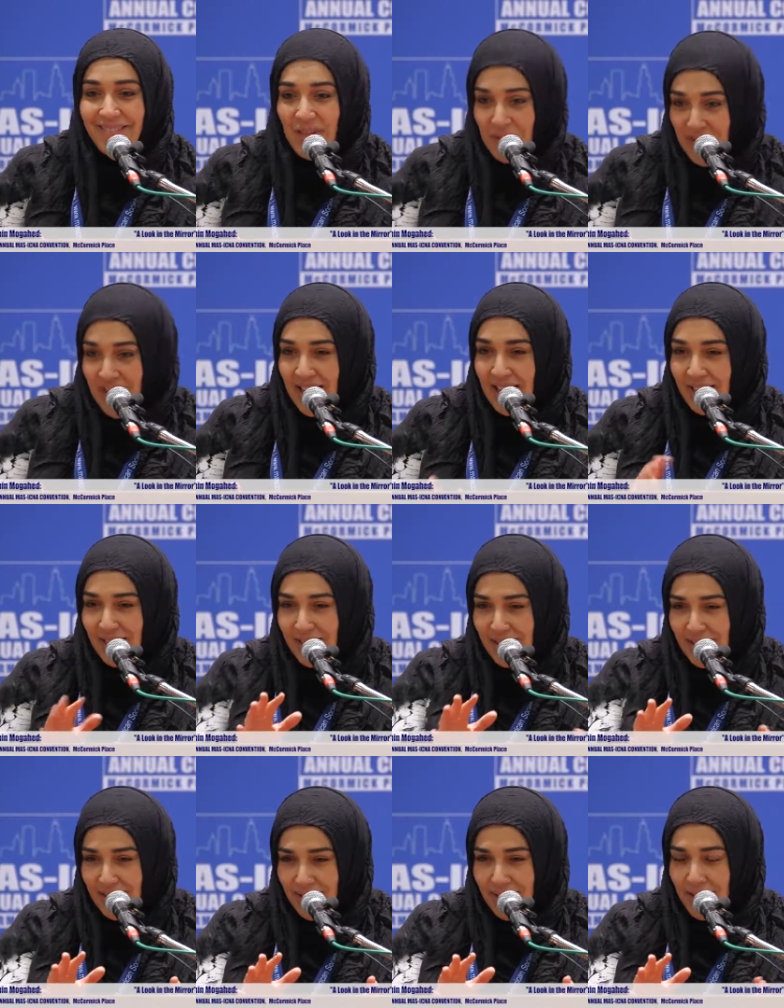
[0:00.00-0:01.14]
Okay?
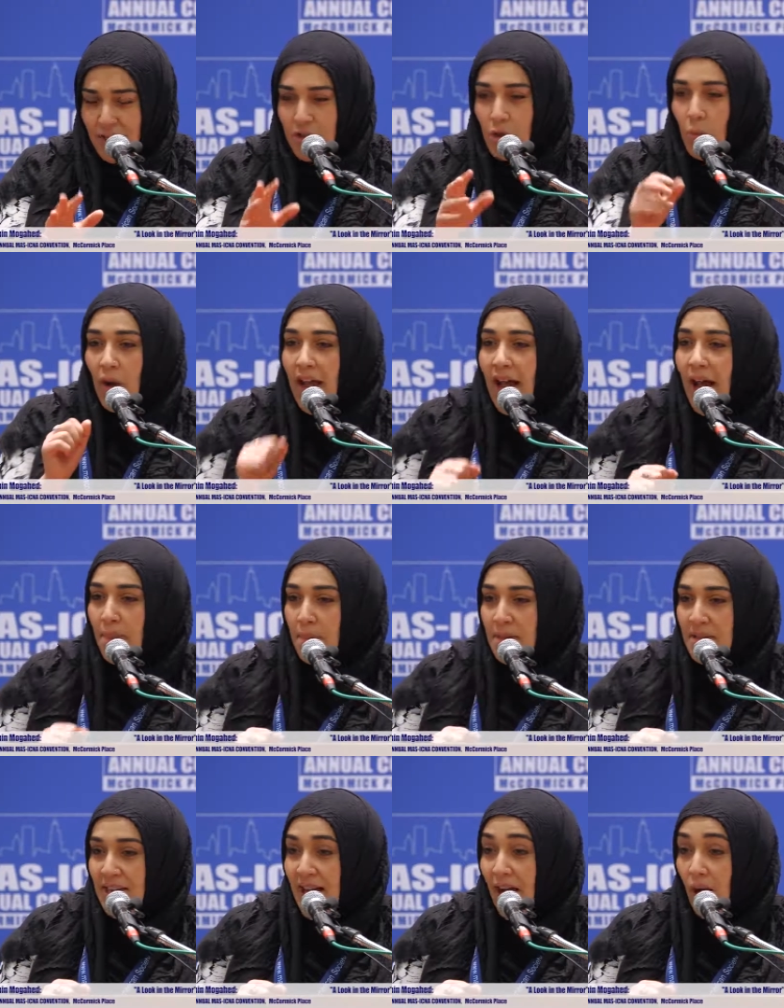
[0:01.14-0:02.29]
So what
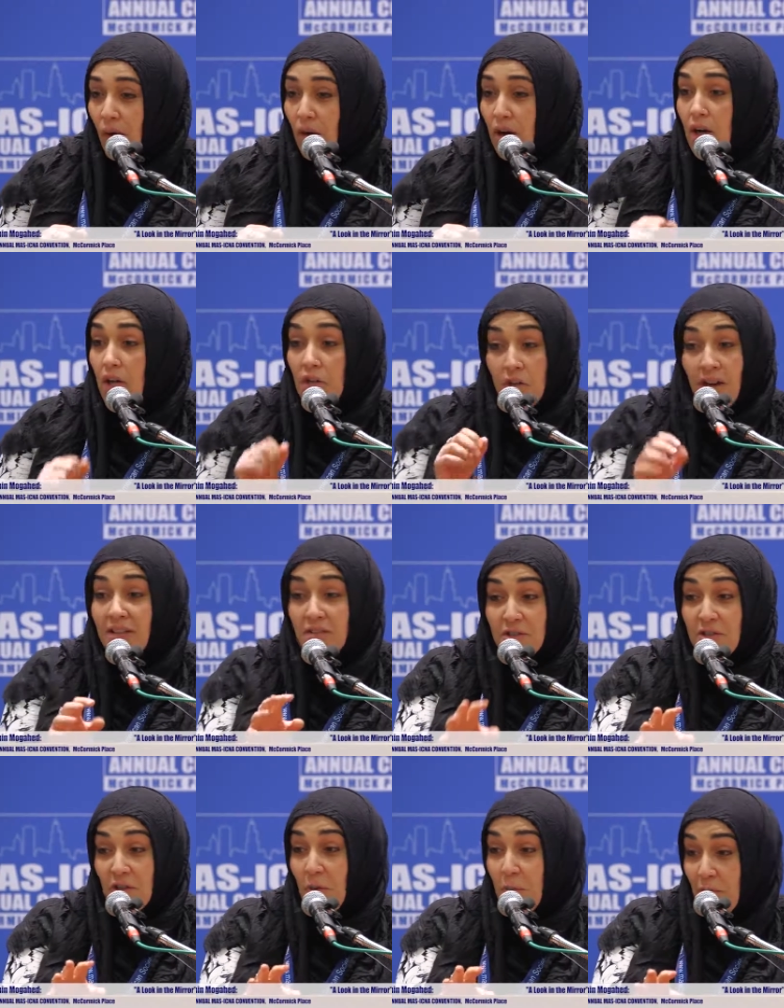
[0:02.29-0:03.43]
happens now? You guys are
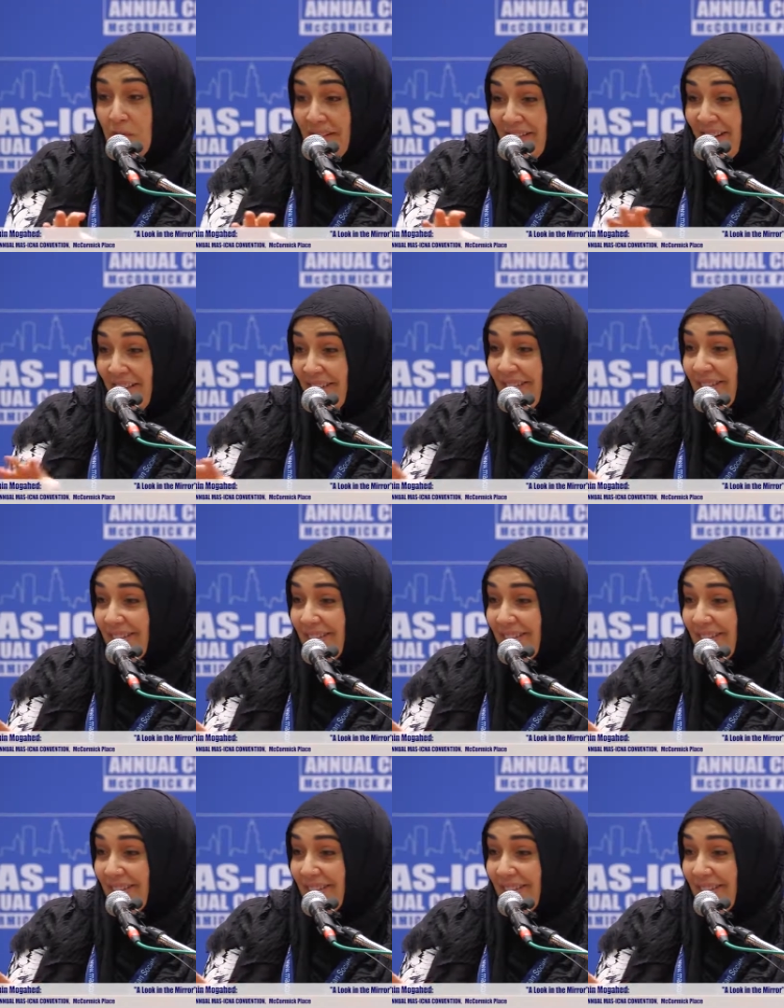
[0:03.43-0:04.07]
still moving there.